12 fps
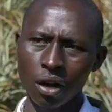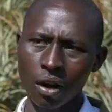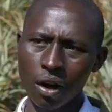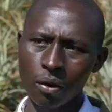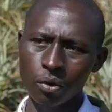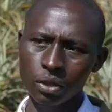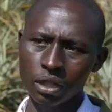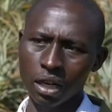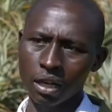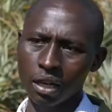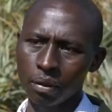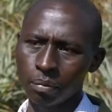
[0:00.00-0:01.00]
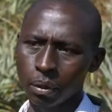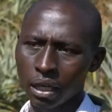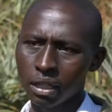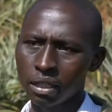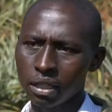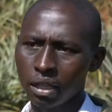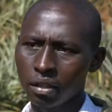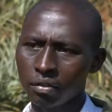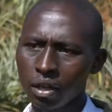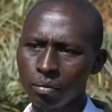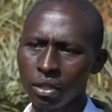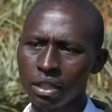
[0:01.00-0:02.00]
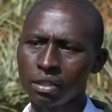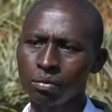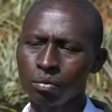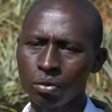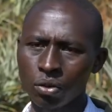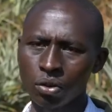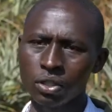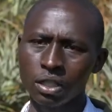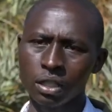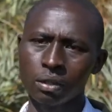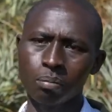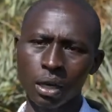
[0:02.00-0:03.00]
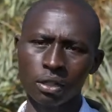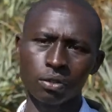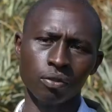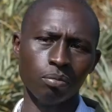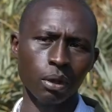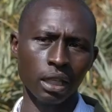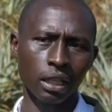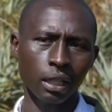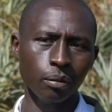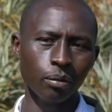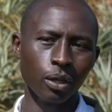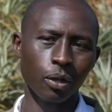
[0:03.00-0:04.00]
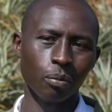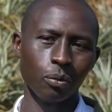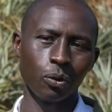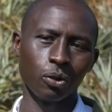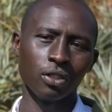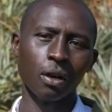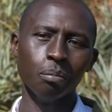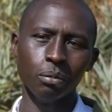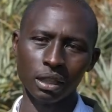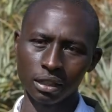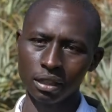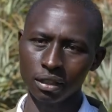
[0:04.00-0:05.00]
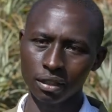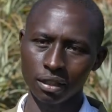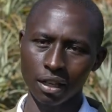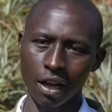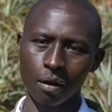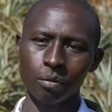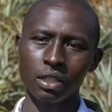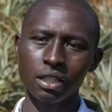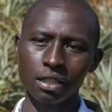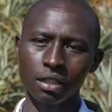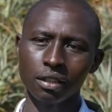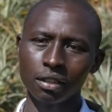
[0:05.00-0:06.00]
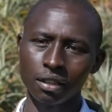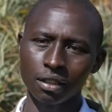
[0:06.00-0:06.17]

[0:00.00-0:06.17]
at which can I plant in the farm that would not take much of my time because I'm busy, I'm teaching.